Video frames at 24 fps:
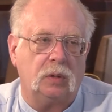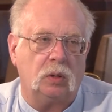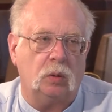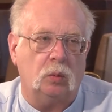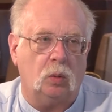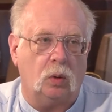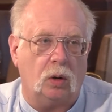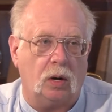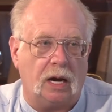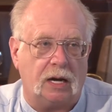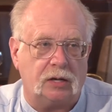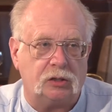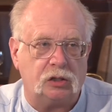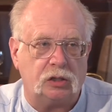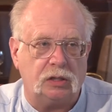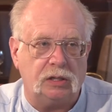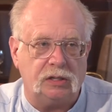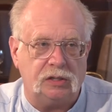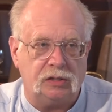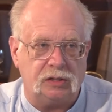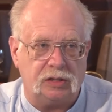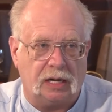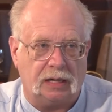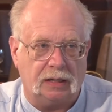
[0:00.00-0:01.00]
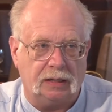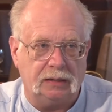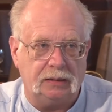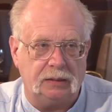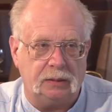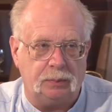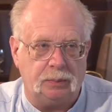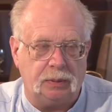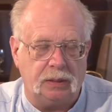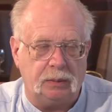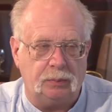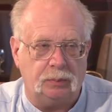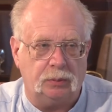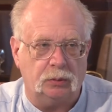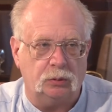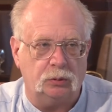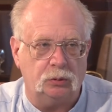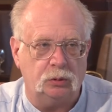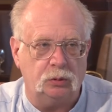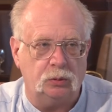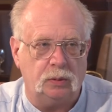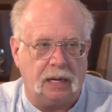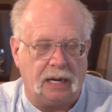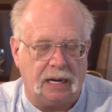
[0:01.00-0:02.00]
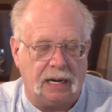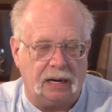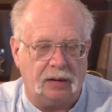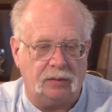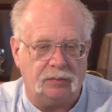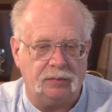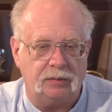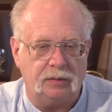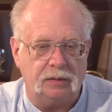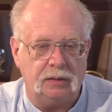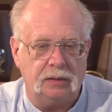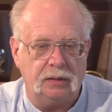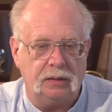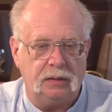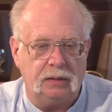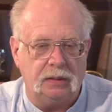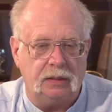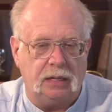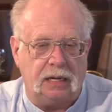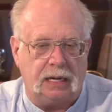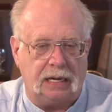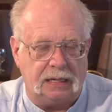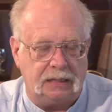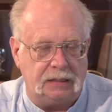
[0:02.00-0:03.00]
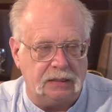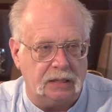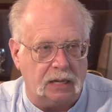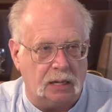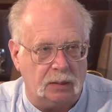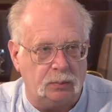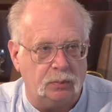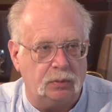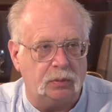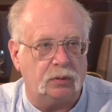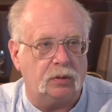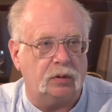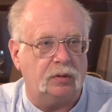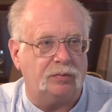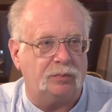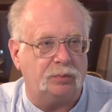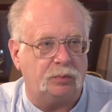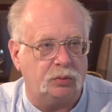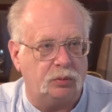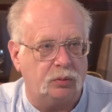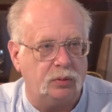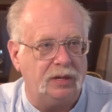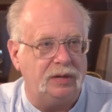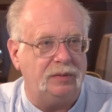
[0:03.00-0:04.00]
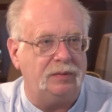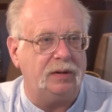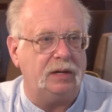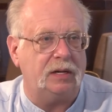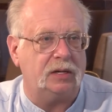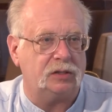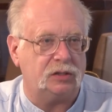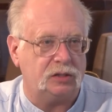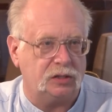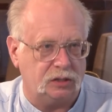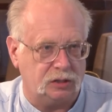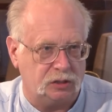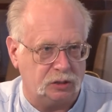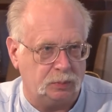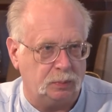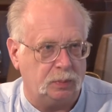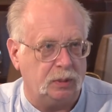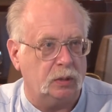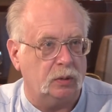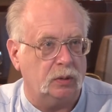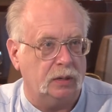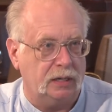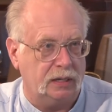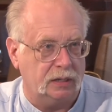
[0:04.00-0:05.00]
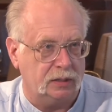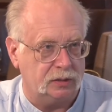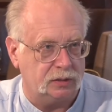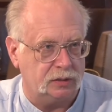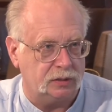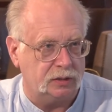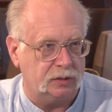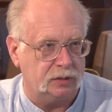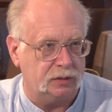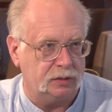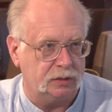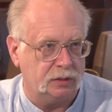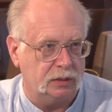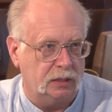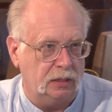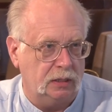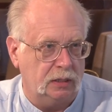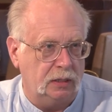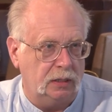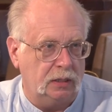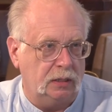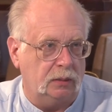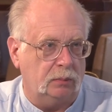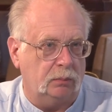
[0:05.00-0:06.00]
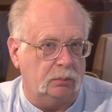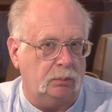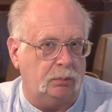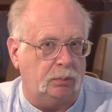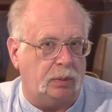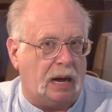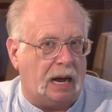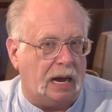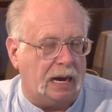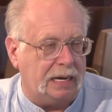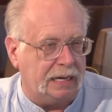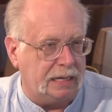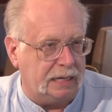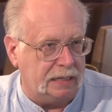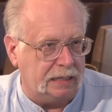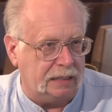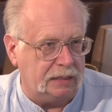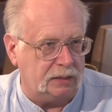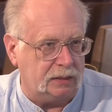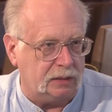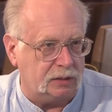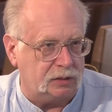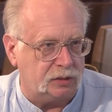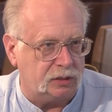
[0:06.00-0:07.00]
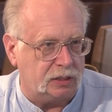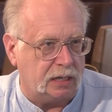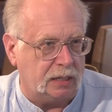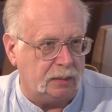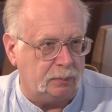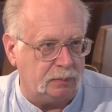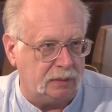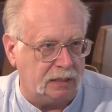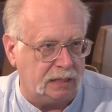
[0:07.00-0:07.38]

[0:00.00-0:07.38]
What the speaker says: we're actually selling to people who have a number of previous experiences buying in the same